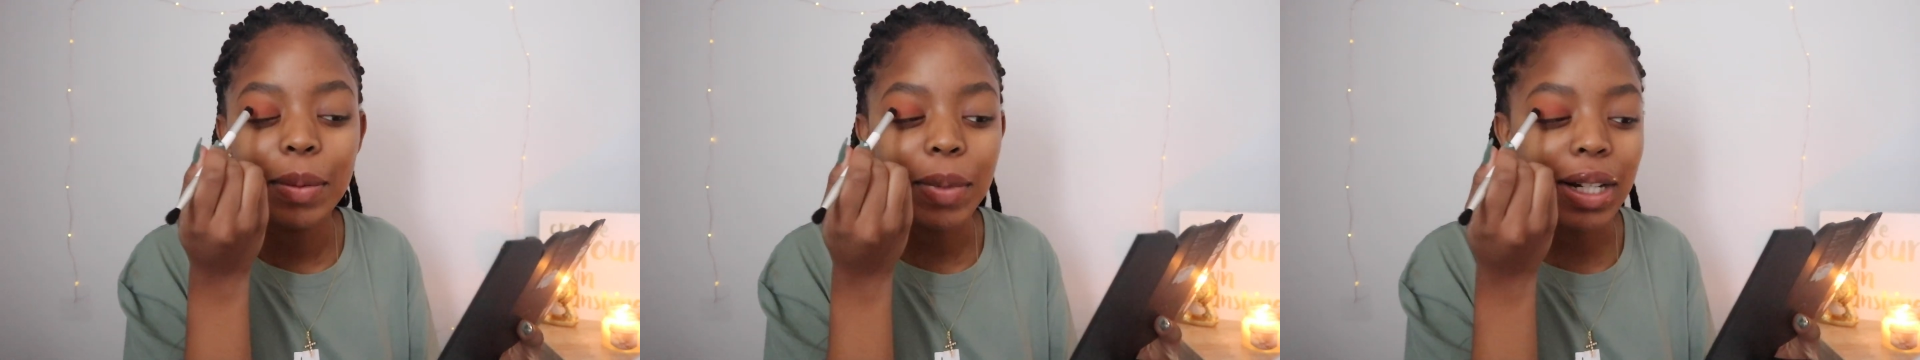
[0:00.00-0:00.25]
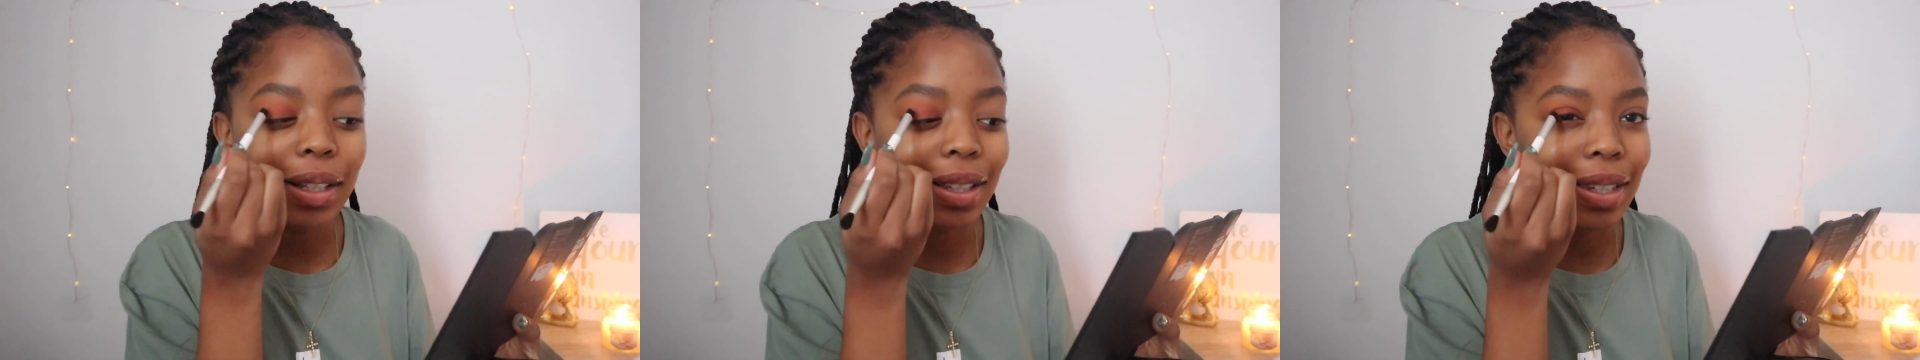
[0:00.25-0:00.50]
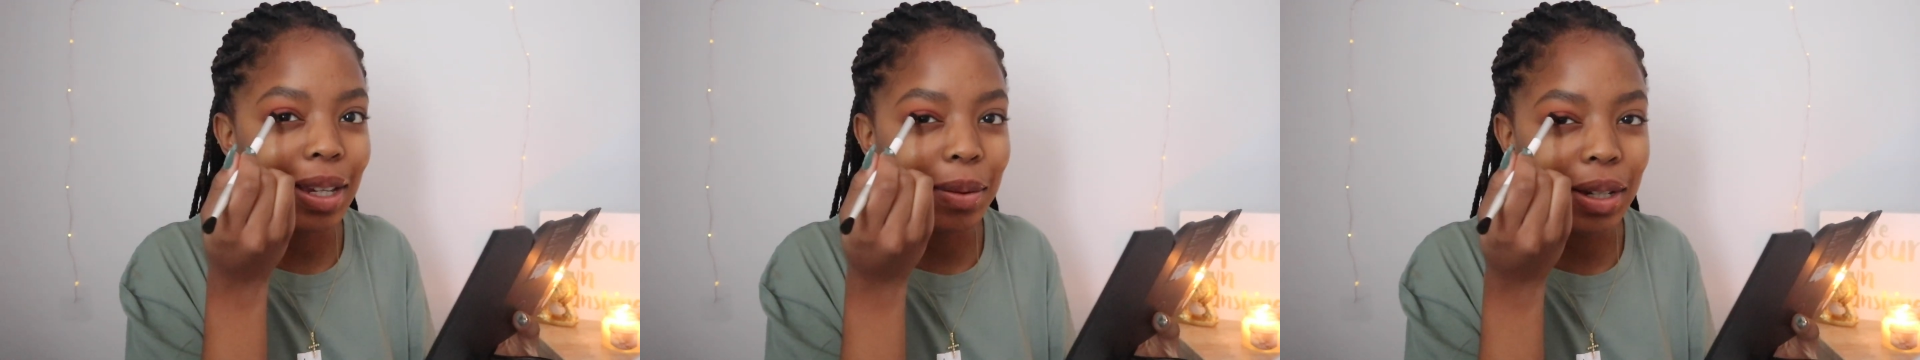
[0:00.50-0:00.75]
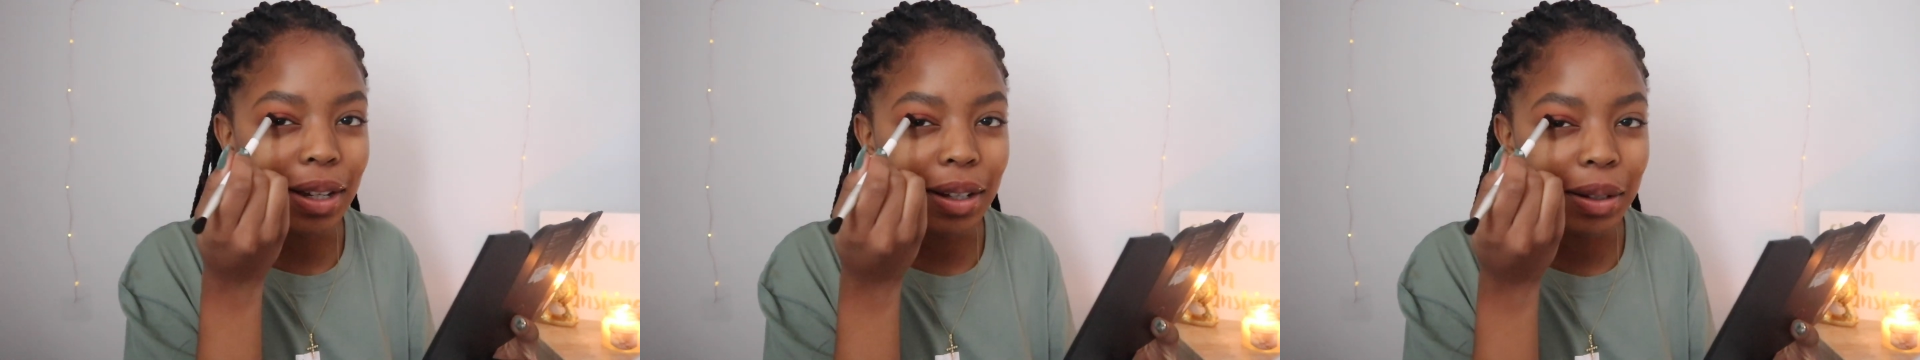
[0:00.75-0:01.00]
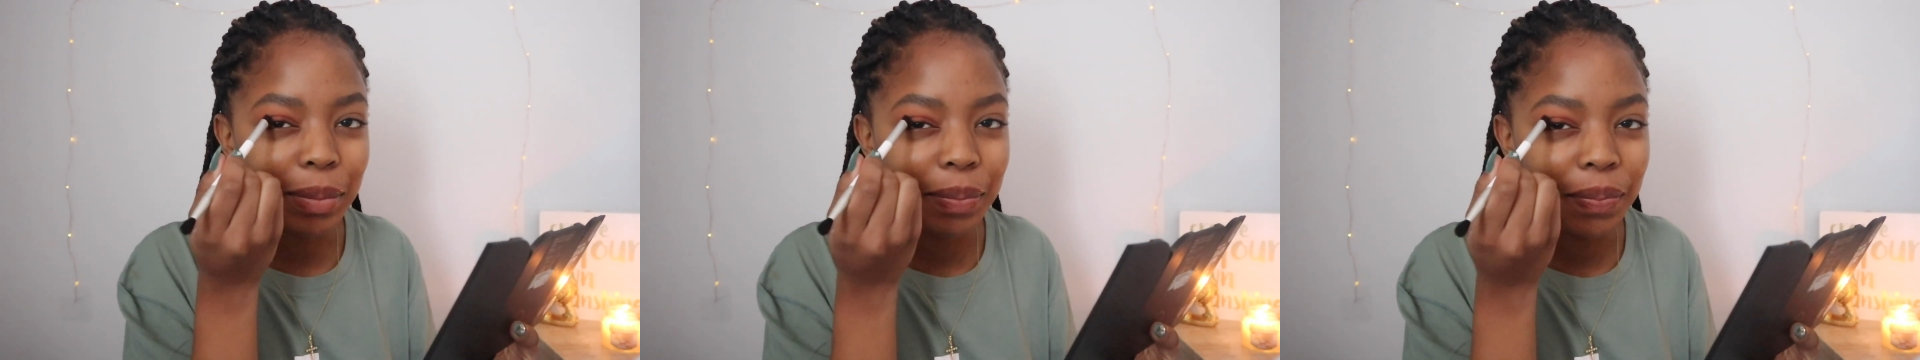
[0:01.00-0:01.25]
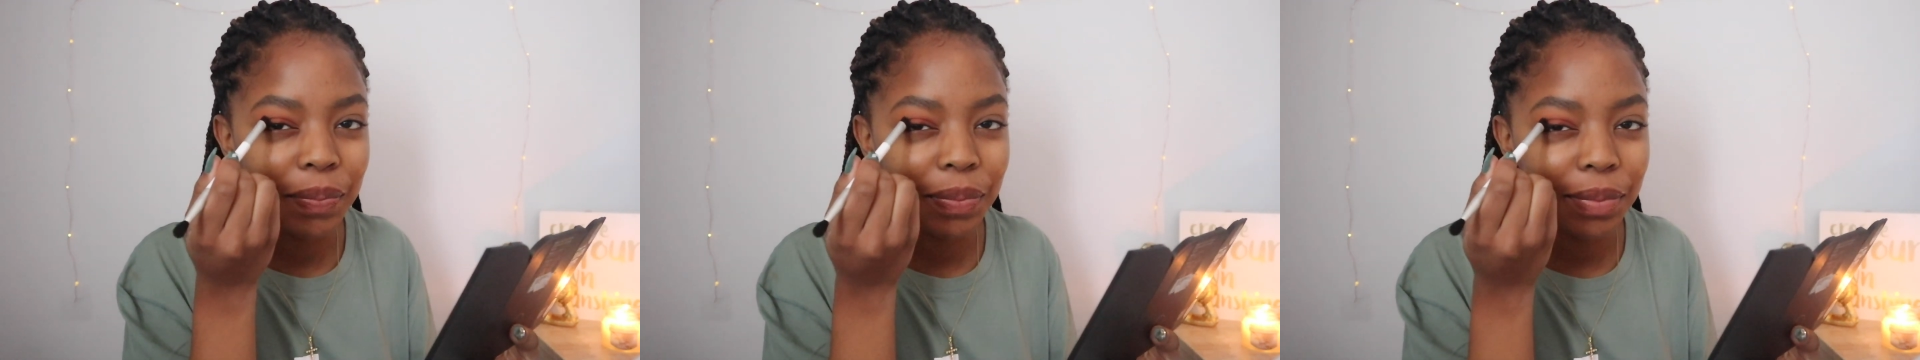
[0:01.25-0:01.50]
but at the same time
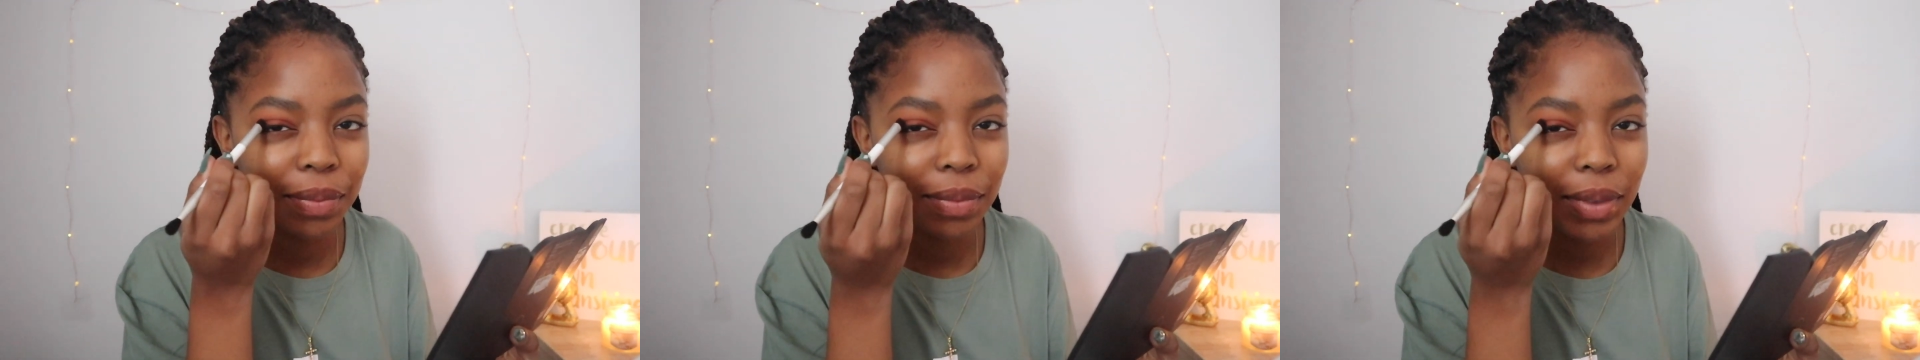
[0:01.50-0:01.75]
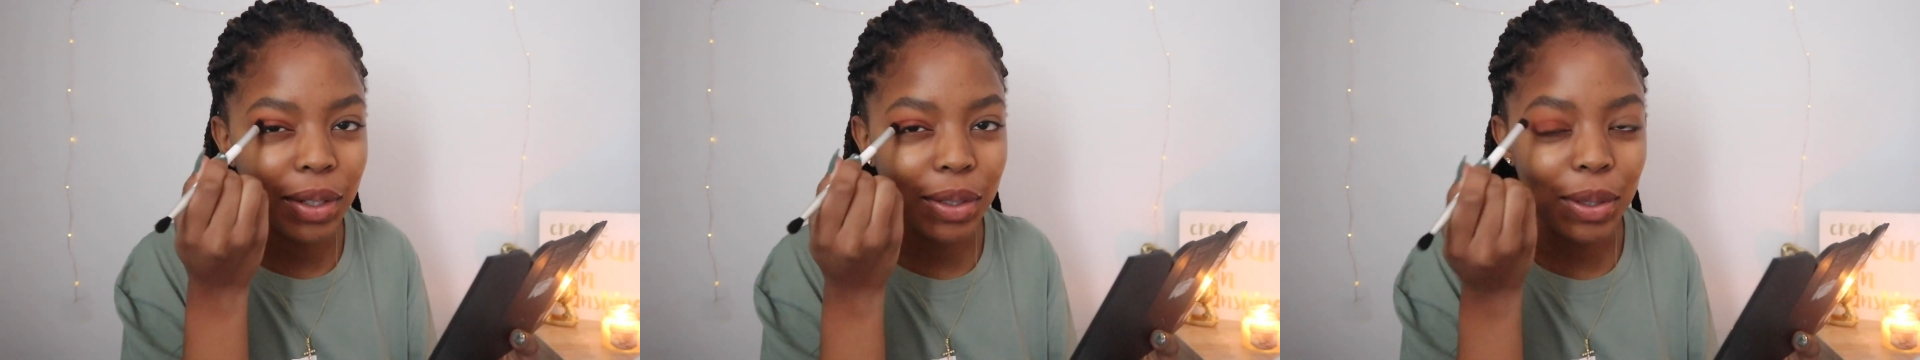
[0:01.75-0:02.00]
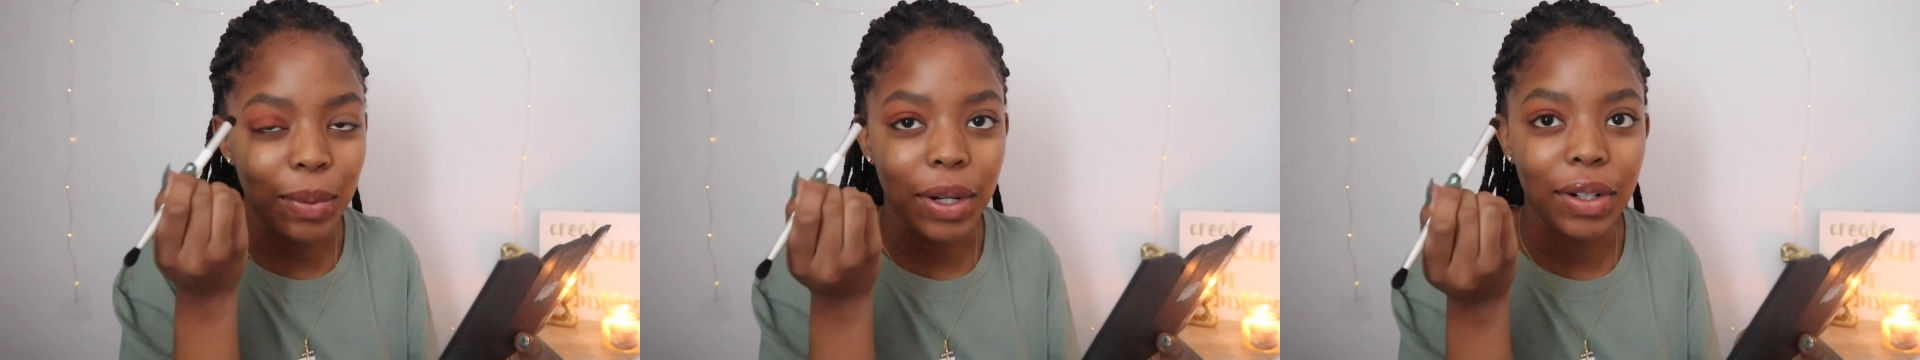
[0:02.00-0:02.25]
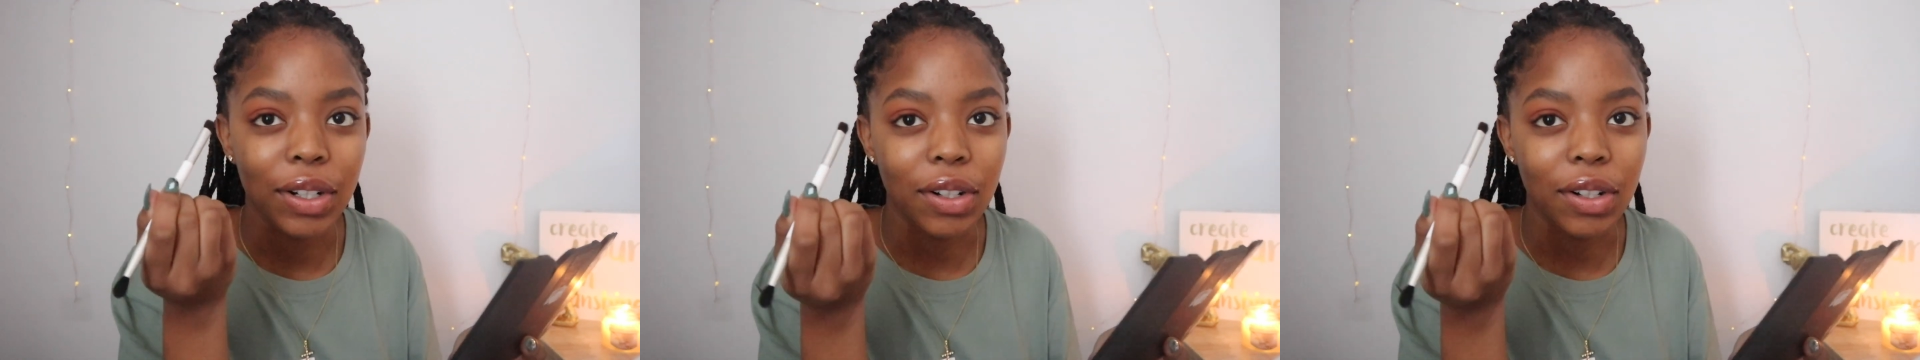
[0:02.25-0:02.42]
also wearing